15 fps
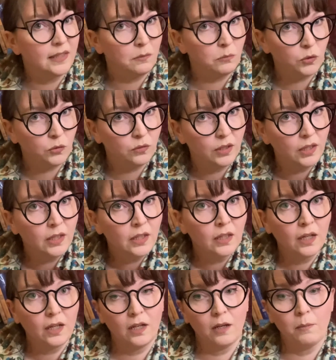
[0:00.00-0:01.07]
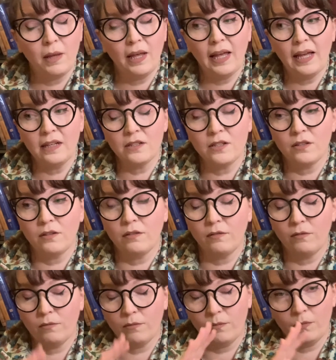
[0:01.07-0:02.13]
moon, and
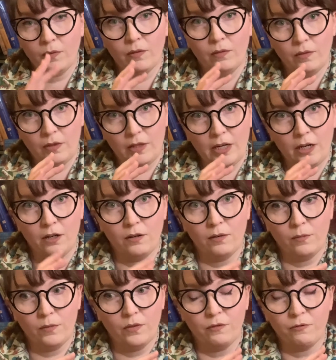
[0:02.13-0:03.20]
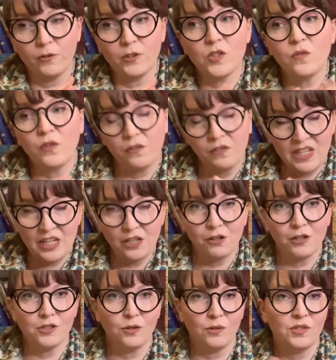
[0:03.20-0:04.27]
the first 15 are
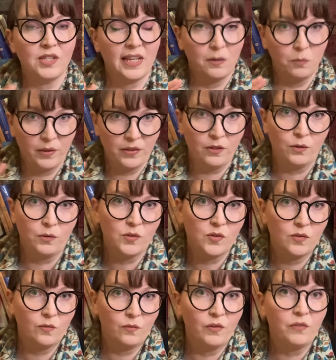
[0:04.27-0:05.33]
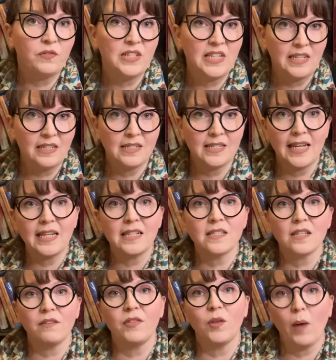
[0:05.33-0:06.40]
associated with those 15 days
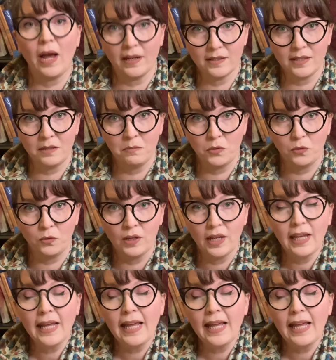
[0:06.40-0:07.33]
of the waxing moon,